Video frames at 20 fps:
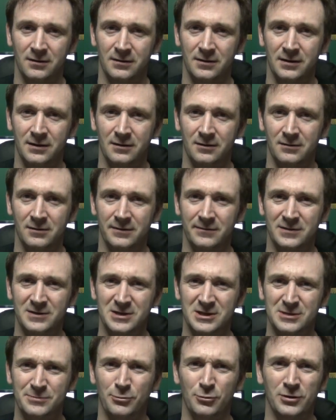Now, let me
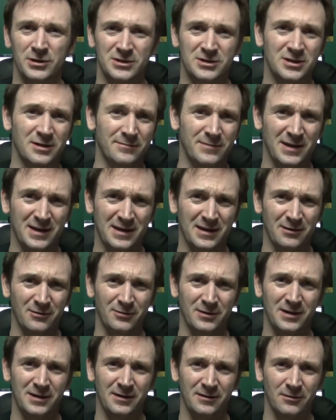just point something
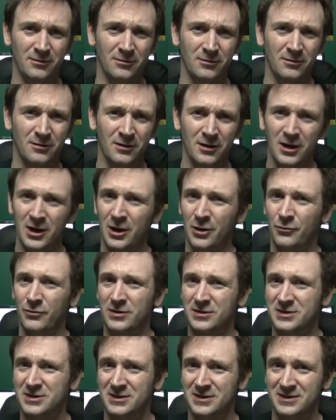out here,
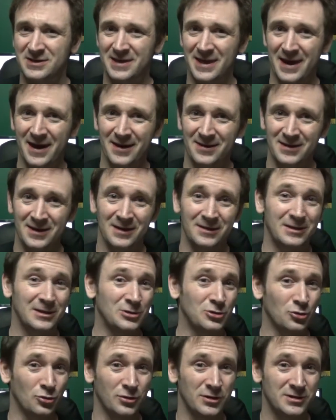which is that the
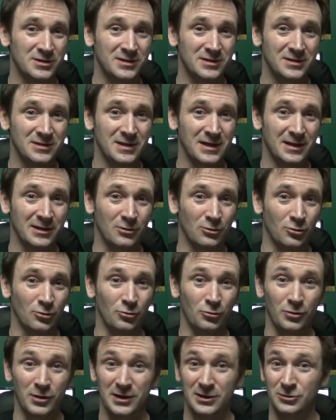choices that
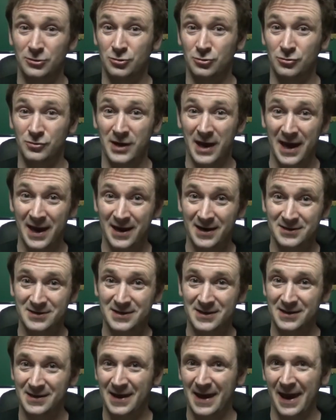go into
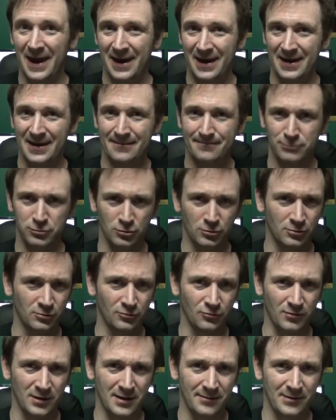casting and
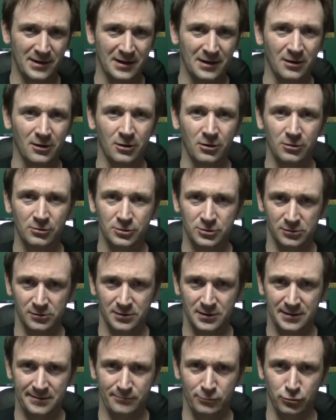programming are
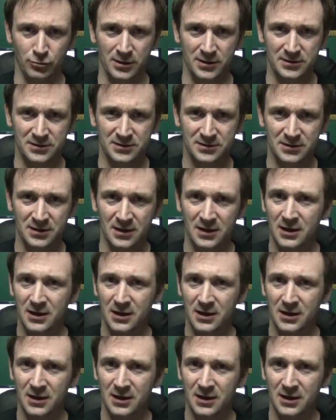deliberate.